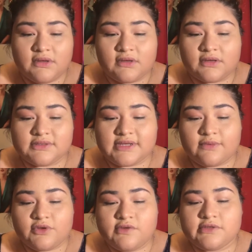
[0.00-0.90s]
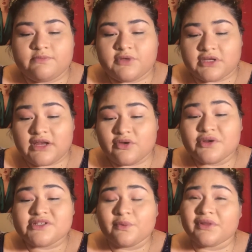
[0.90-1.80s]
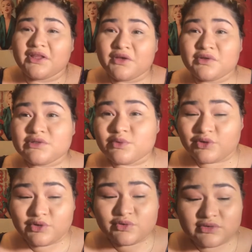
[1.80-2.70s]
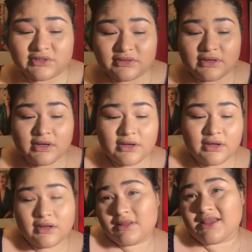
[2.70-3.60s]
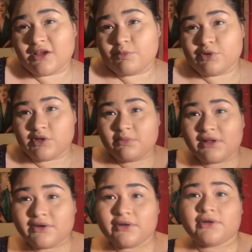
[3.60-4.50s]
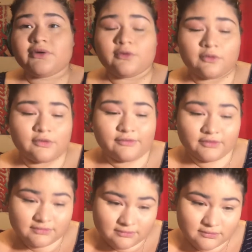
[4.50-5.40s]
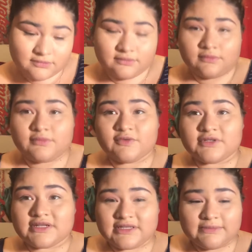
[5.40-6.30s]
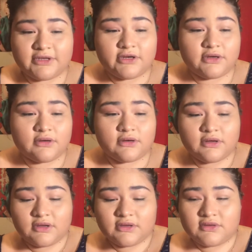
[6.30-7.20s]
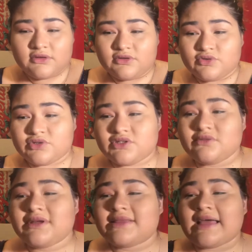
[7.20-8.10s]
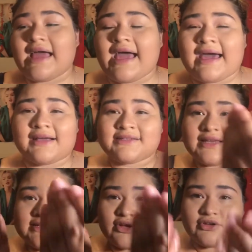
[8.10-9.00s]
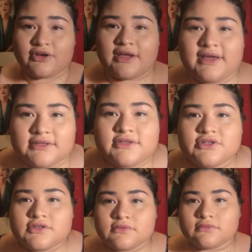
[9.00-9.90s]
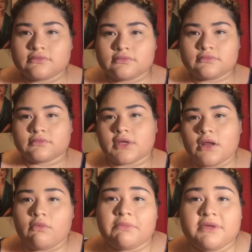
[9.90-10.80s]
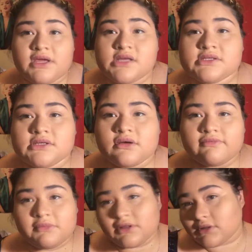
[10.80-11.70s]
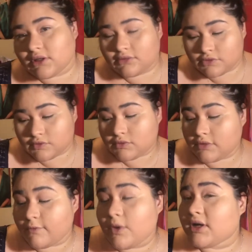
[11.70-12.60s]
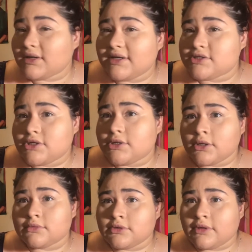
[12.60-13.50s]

Because like when you use, I noticed the one thing you use when you use like a beauty blender or Real Techniques blender, you still get that access on your hands. And you just kind of wipe your hands off. And like, just if you're wearing a nice shirt, don't do